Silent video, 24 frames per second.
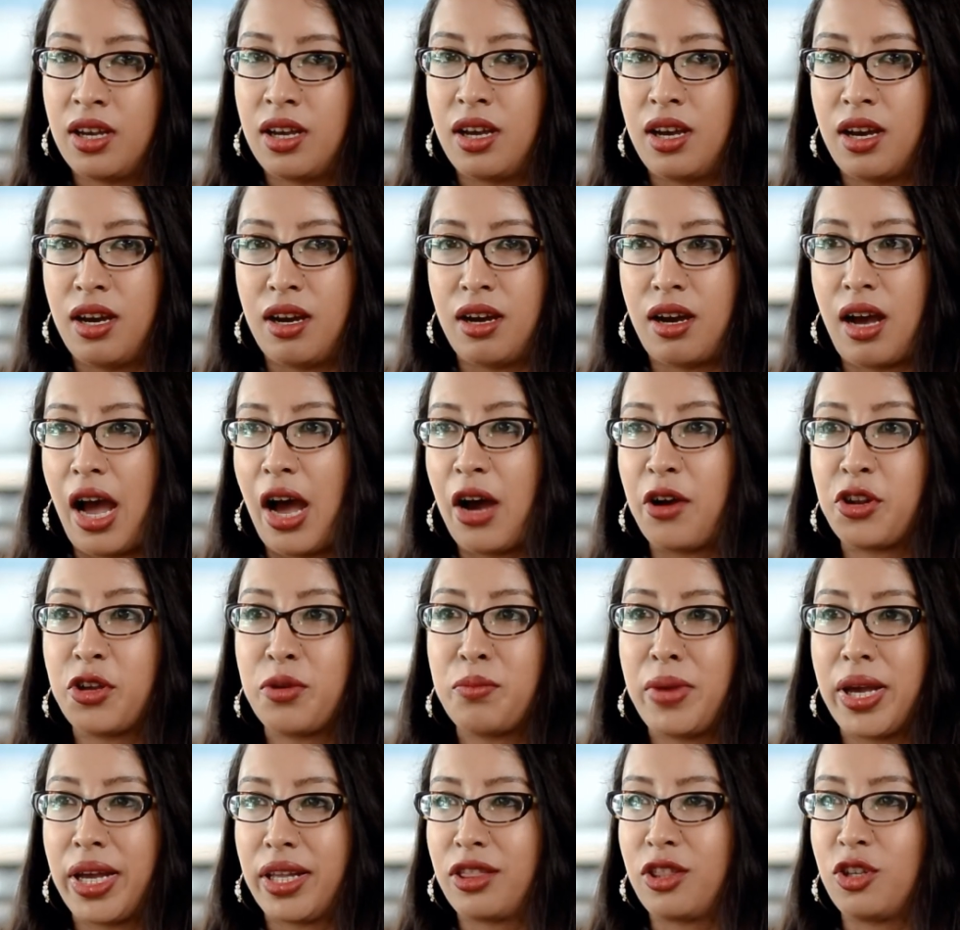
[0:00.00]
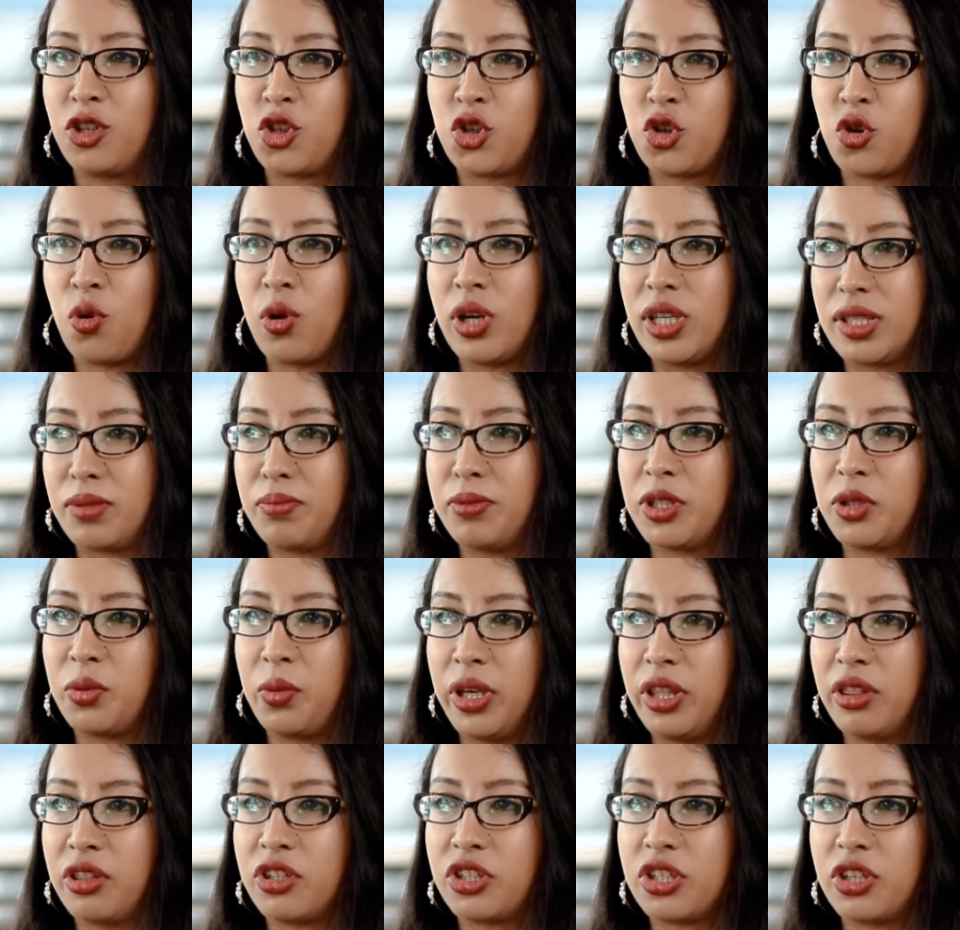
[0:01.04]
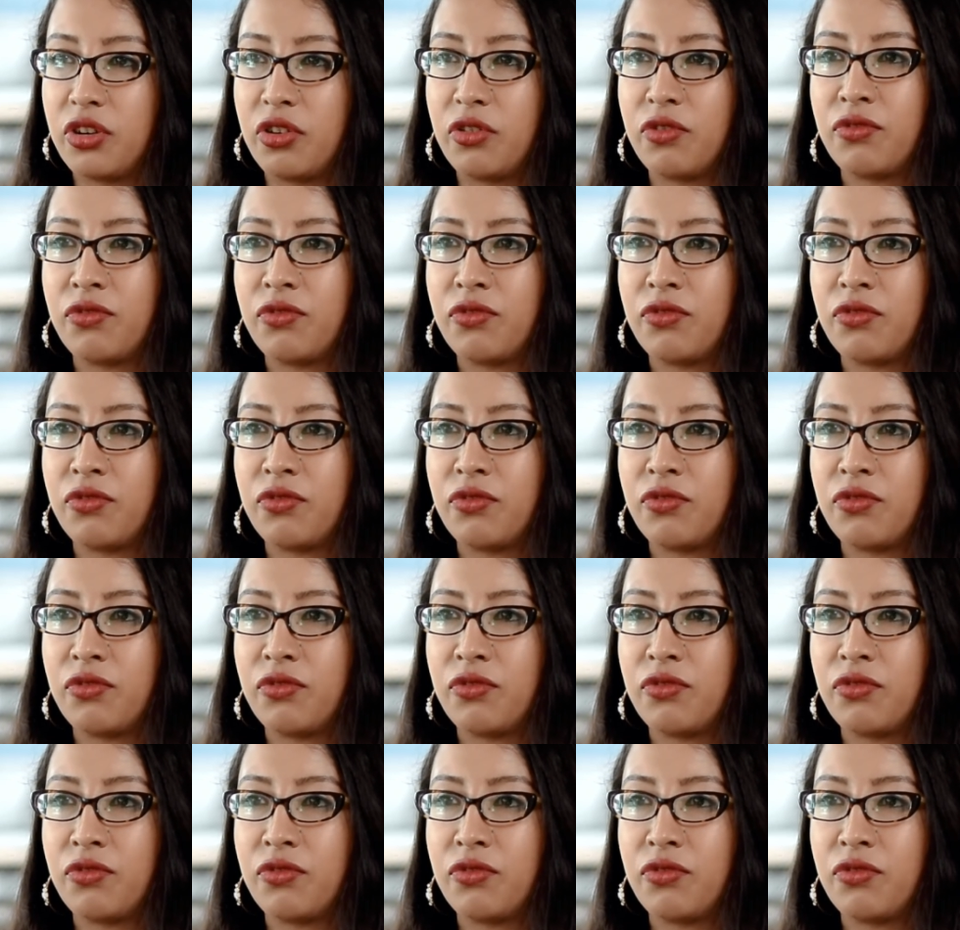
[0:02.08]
How do you make the choice between the two?